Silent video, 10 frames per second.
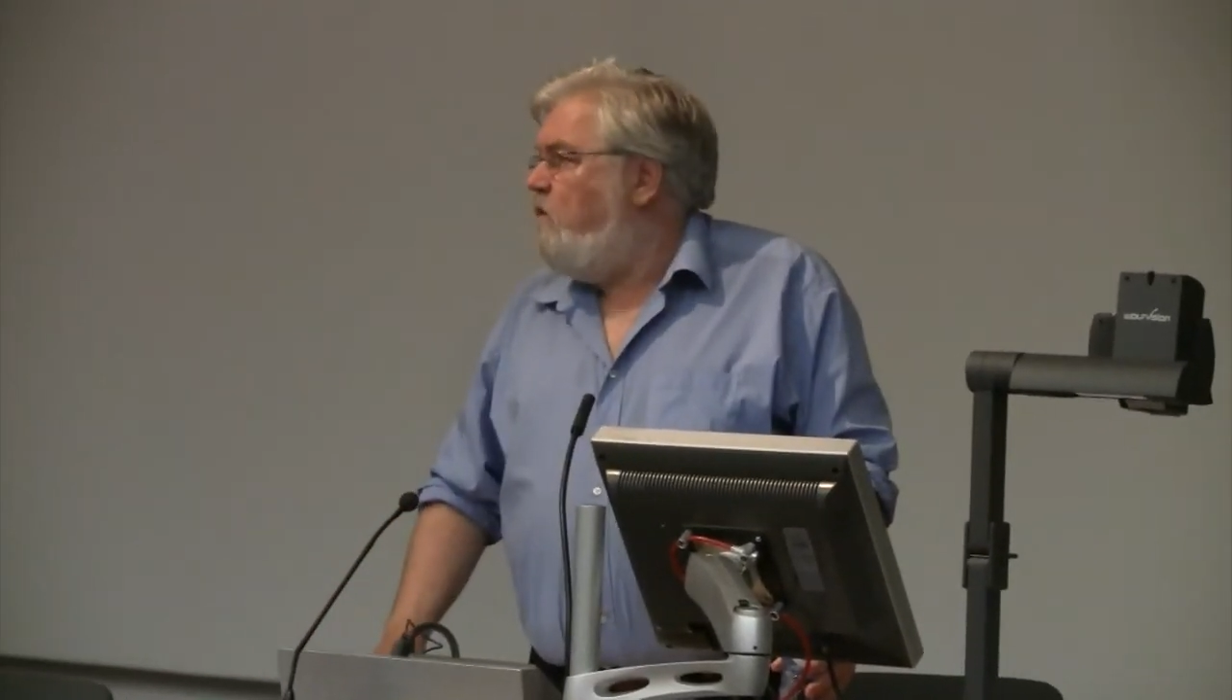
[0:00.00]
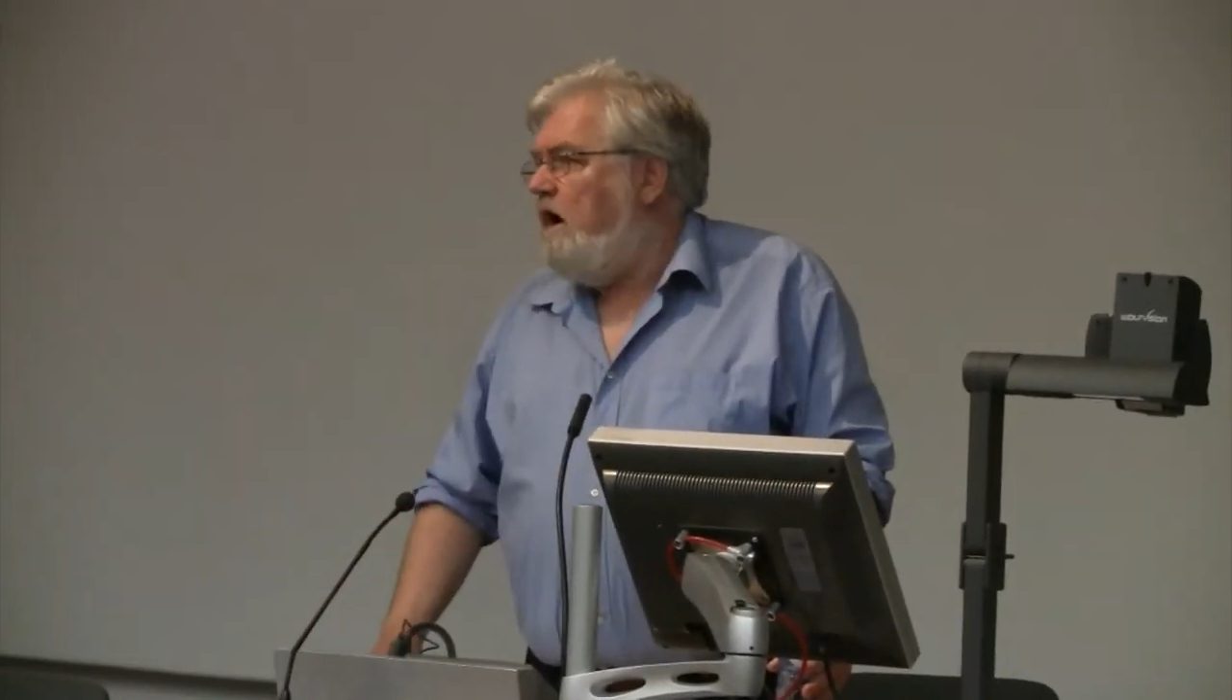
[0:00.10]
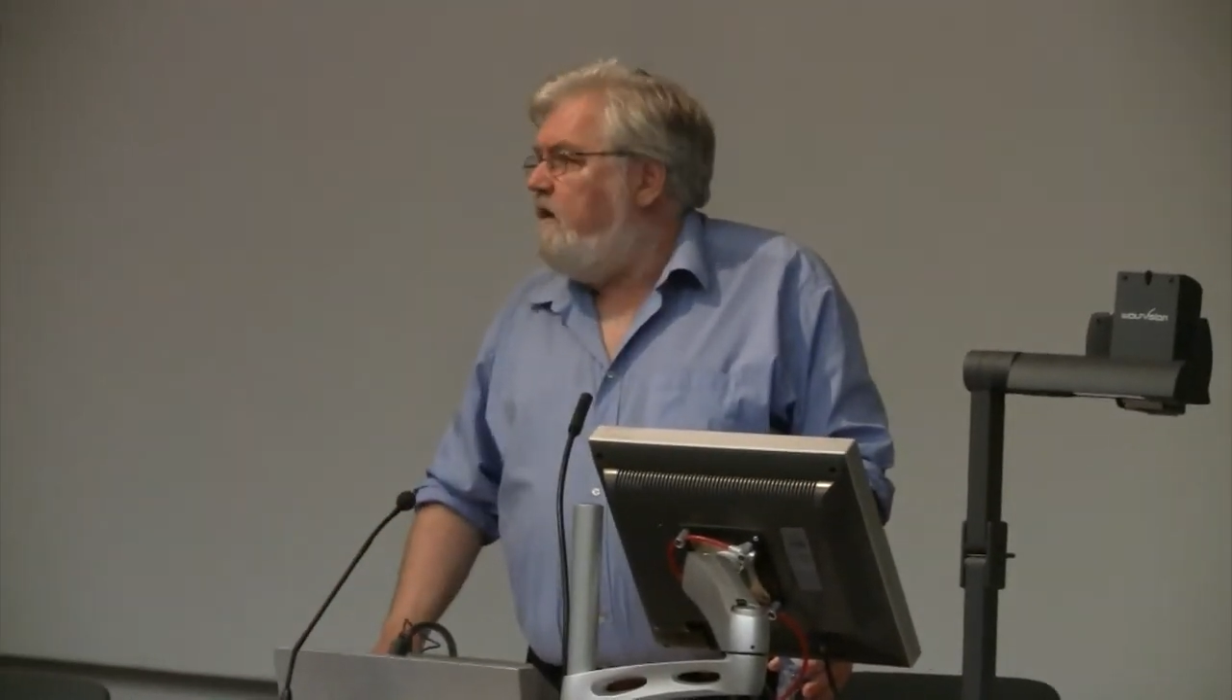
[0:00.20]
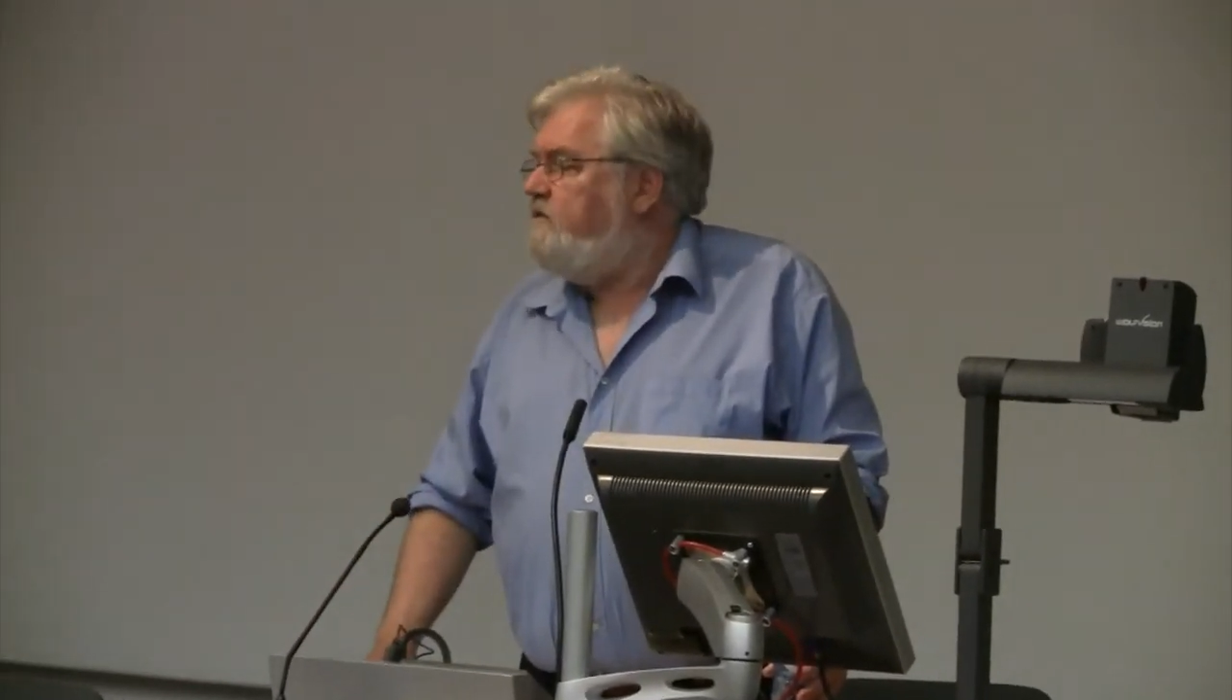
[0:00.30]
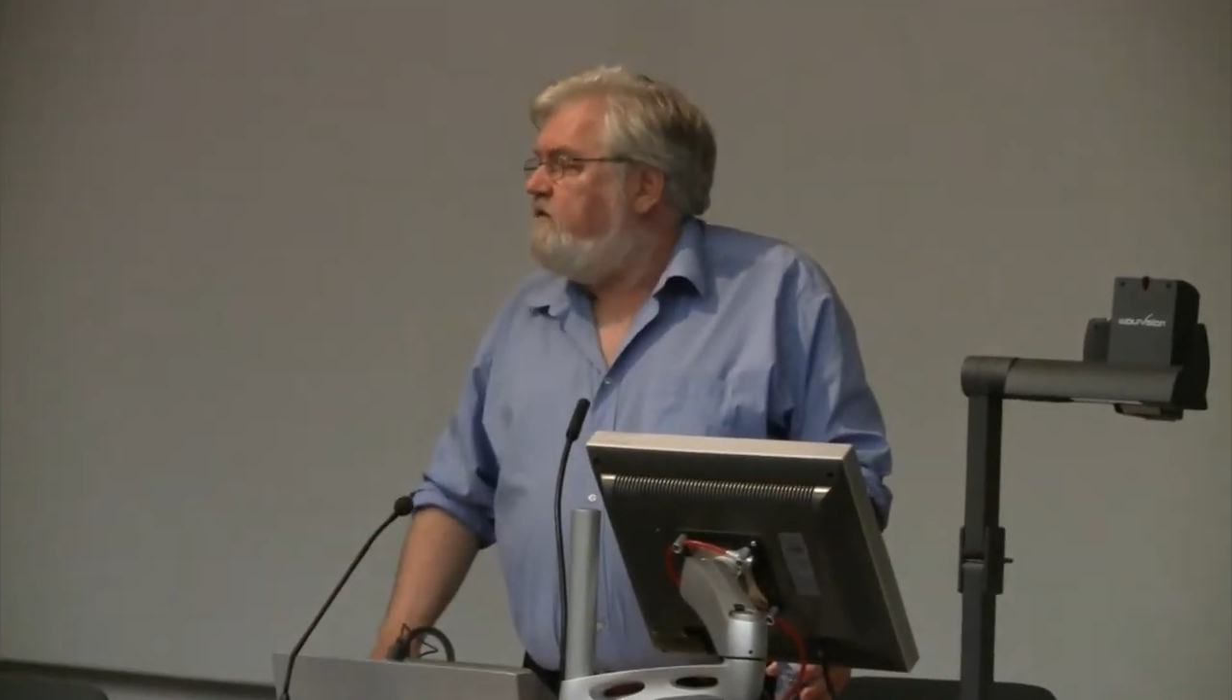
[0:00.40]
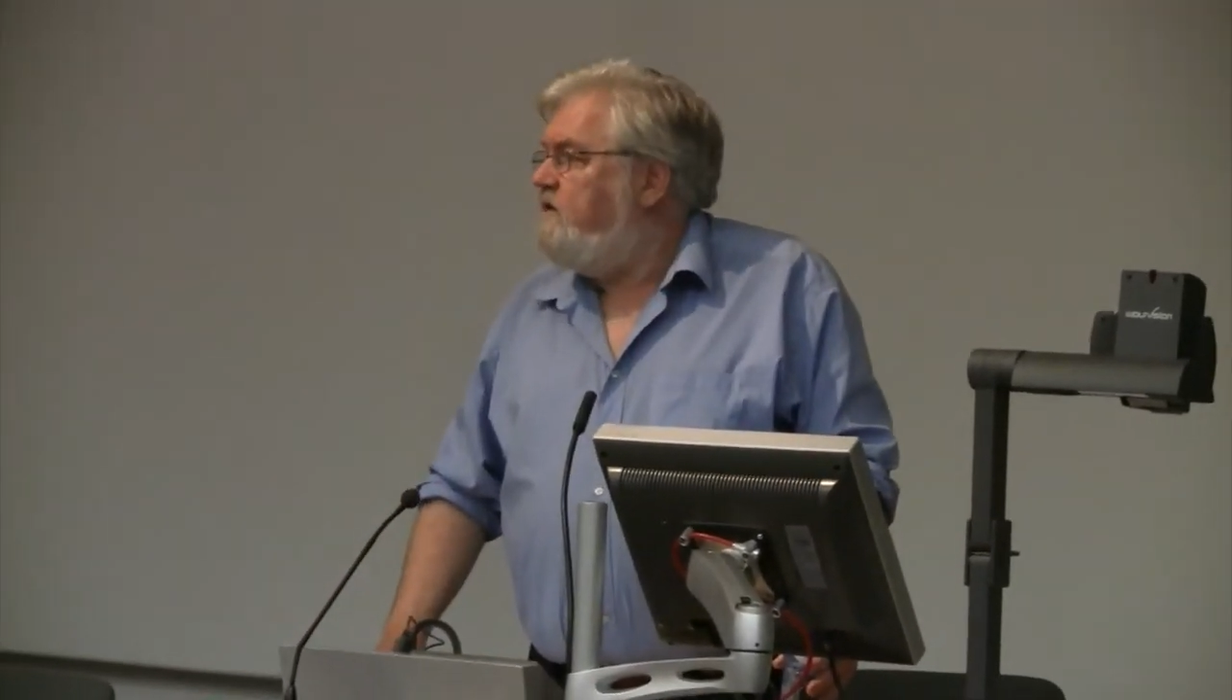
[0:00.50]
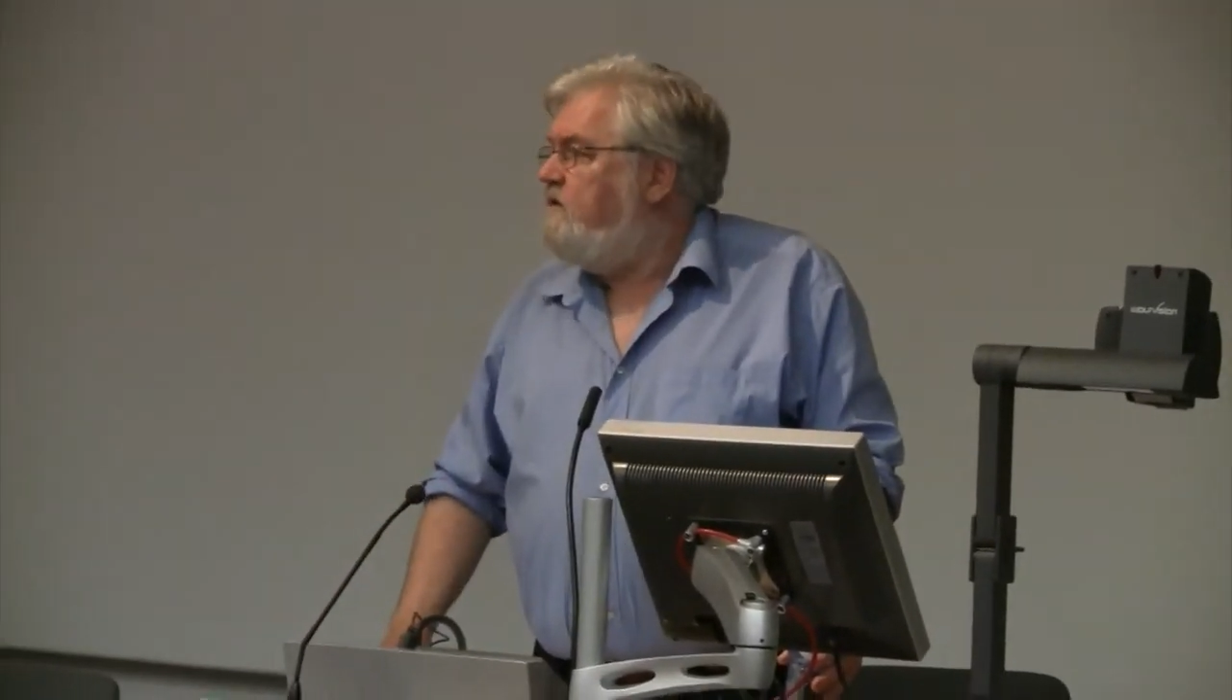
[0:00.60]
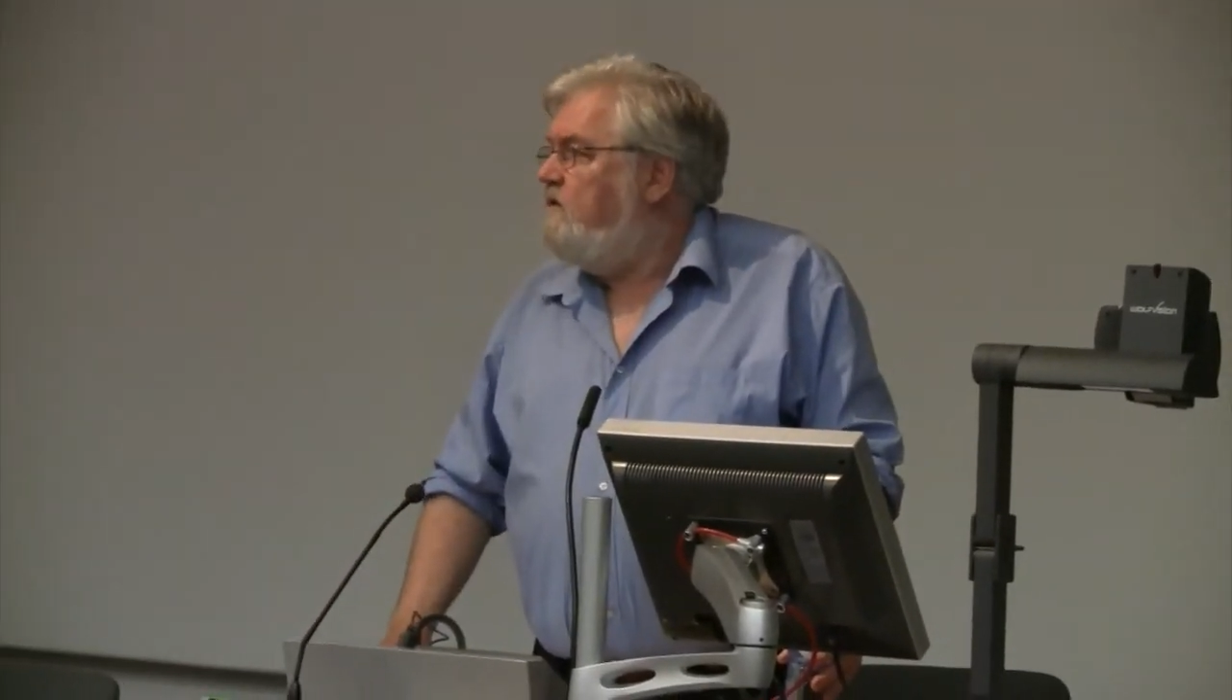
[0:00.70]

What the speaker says: was